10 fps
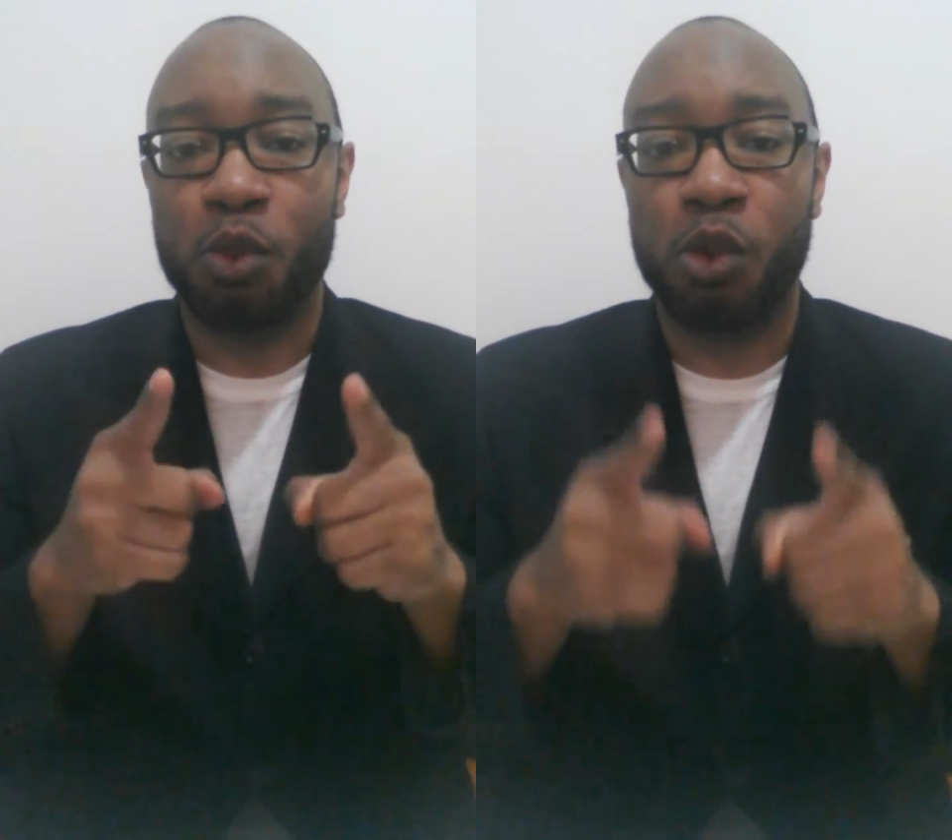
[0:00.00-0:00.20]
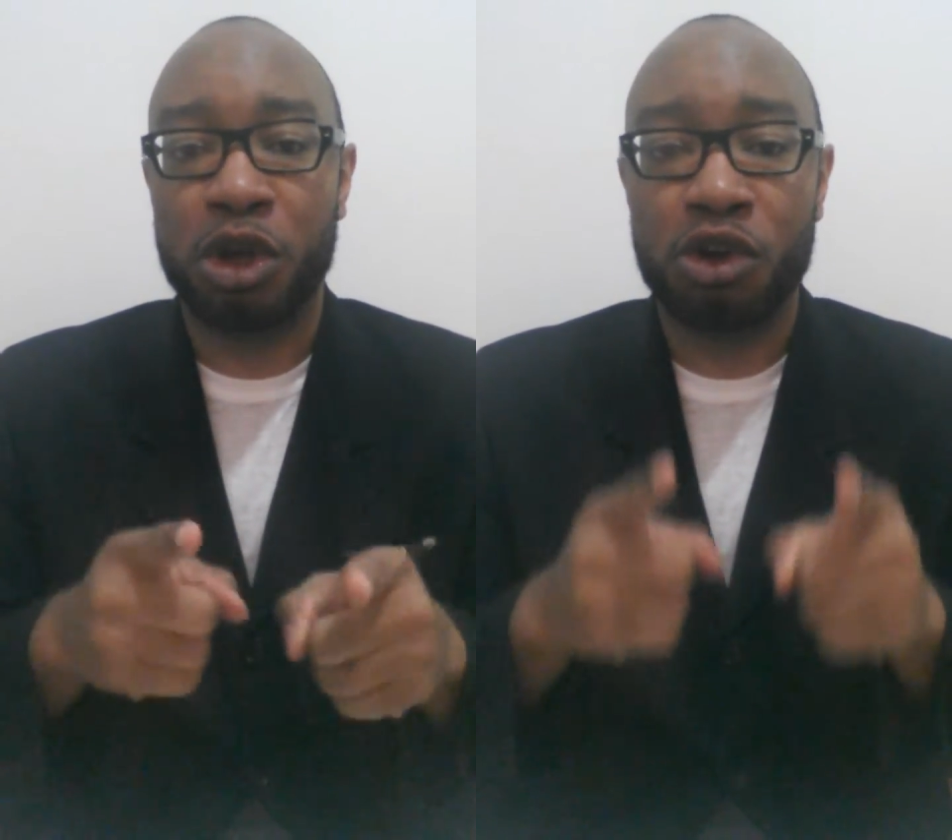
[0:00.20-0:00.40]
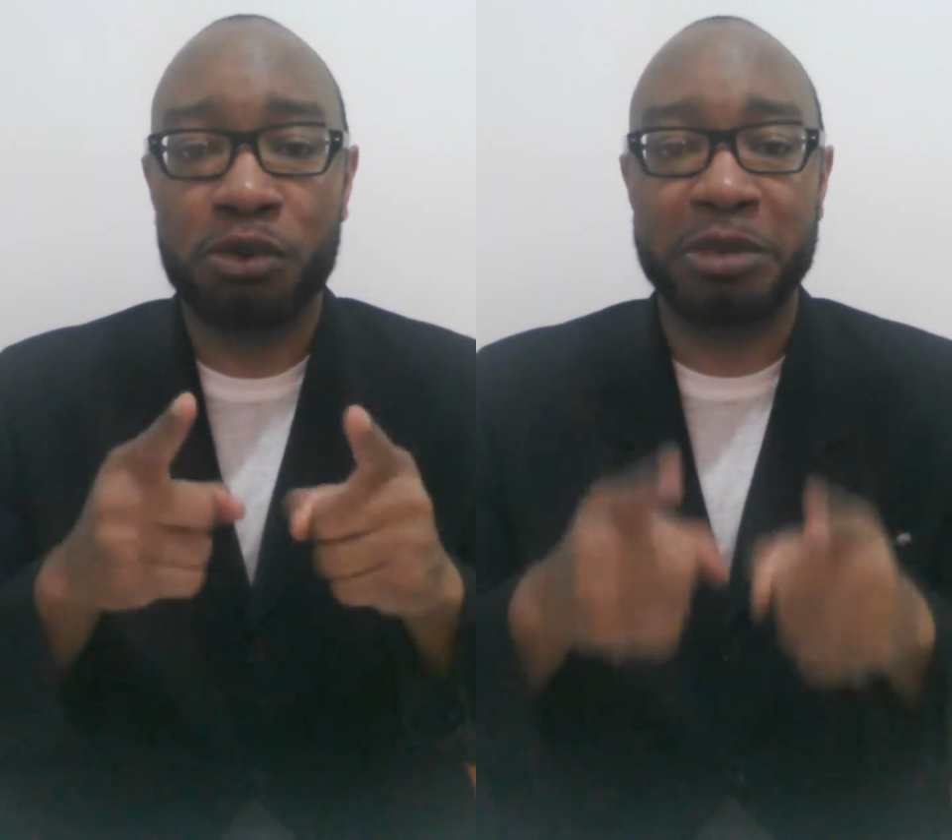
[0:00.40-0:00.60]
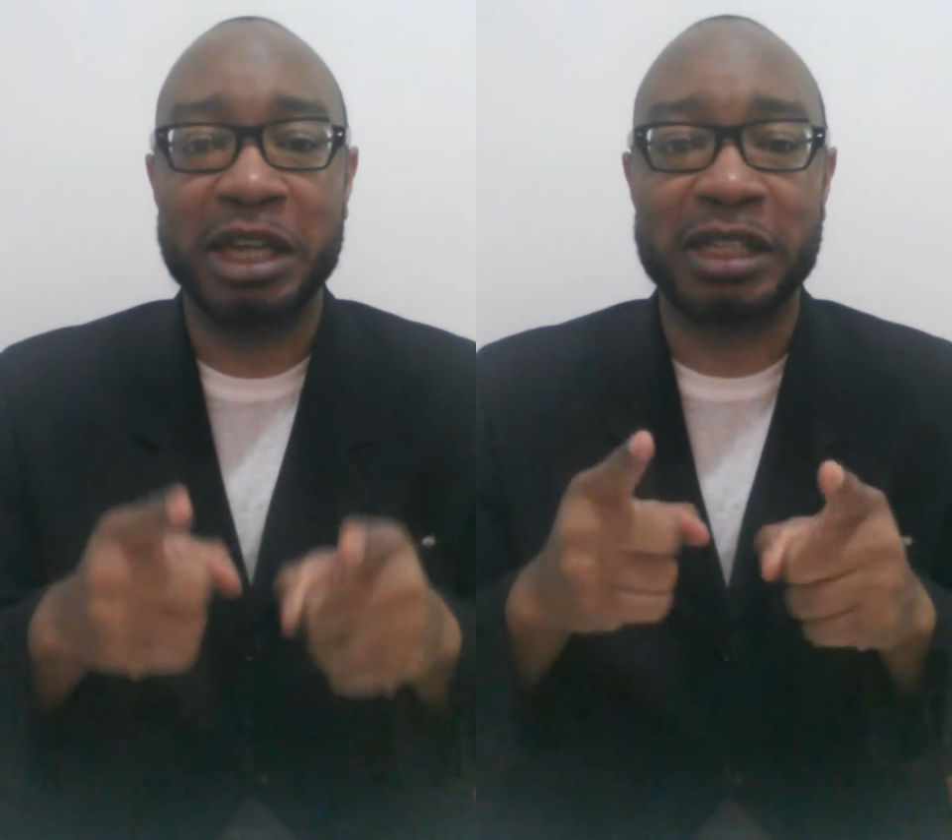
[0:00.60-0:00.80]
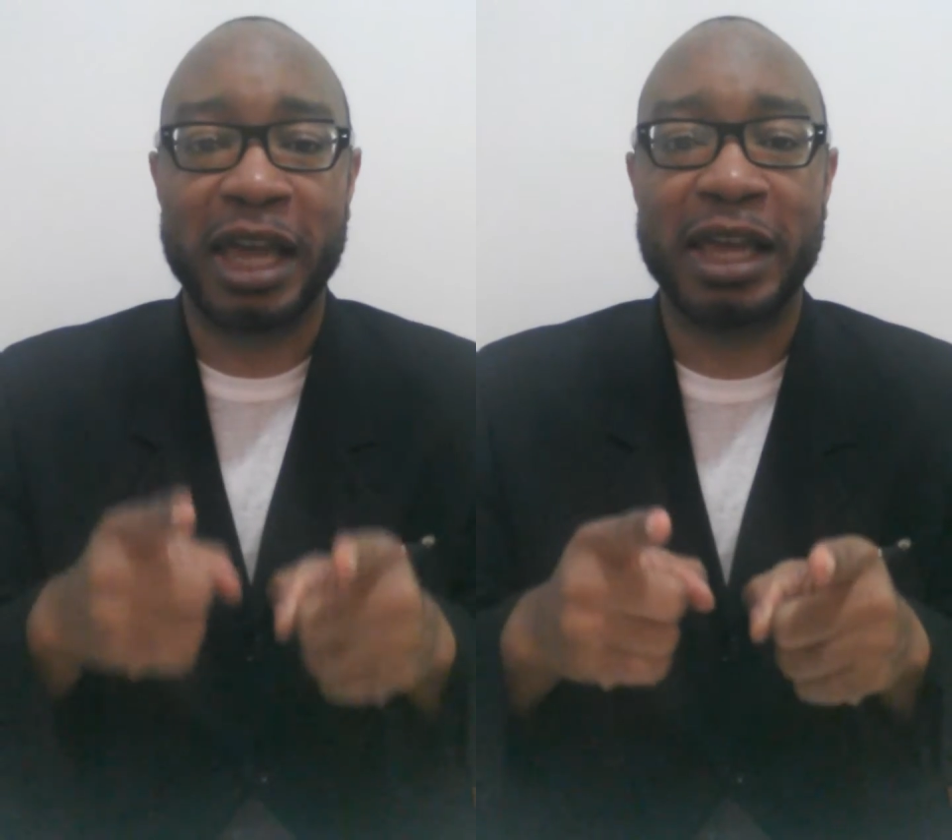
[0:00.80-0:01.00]
will
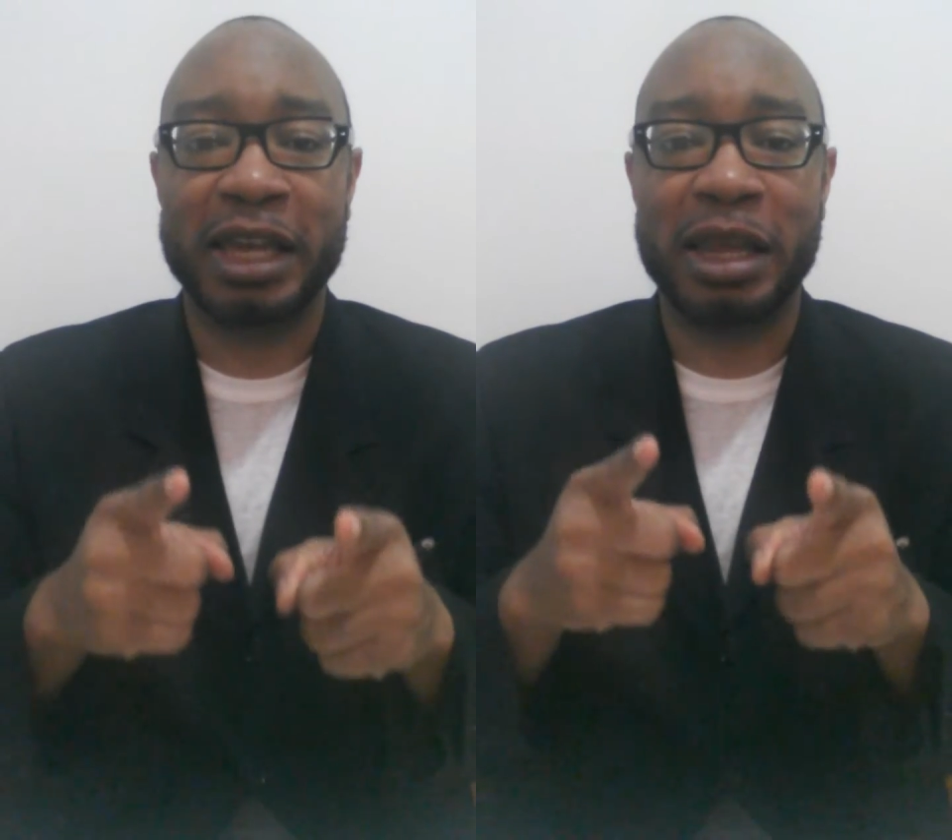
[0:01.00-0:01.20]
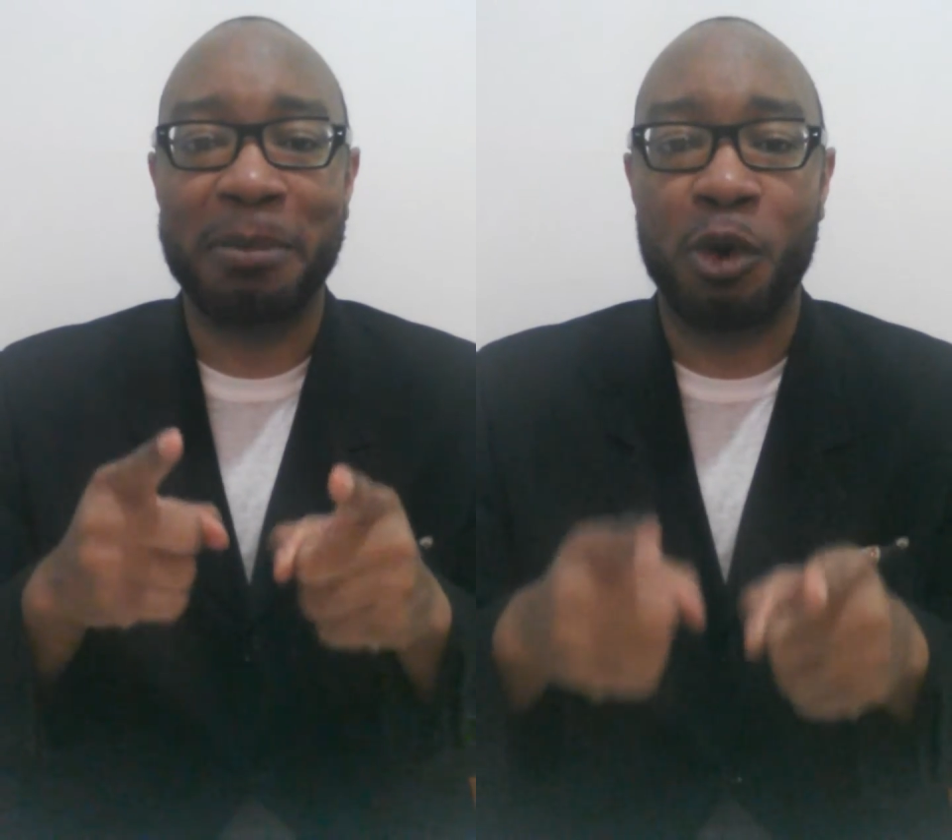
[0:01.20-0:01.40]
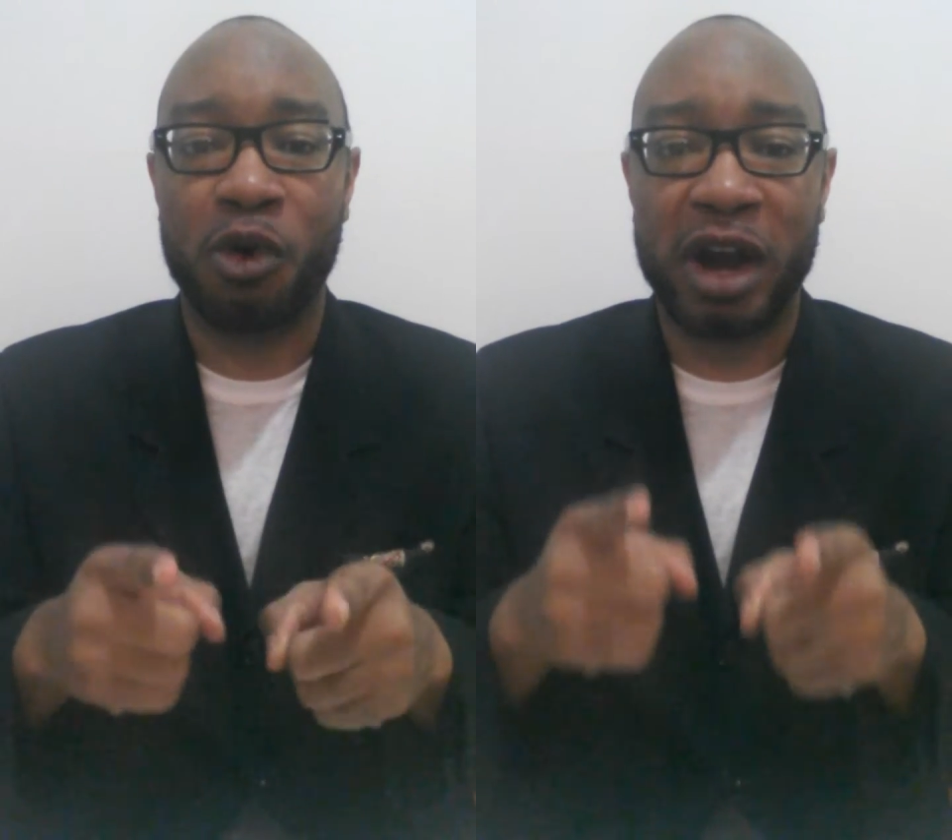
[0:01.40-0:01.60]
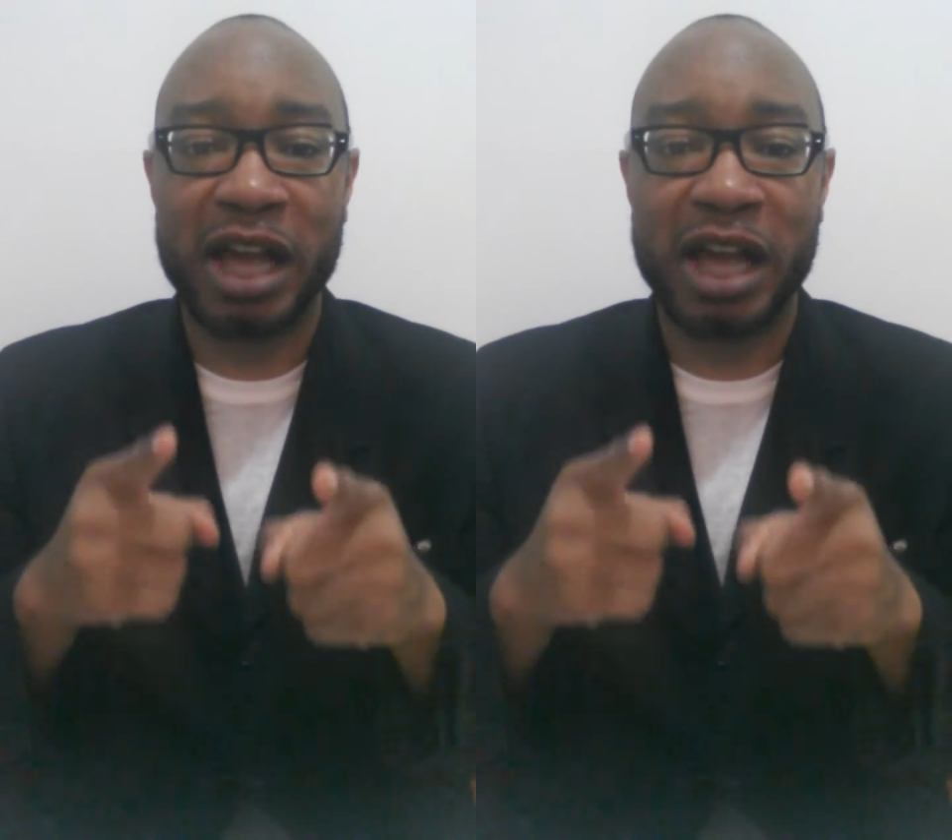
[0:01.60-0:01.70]
be taken more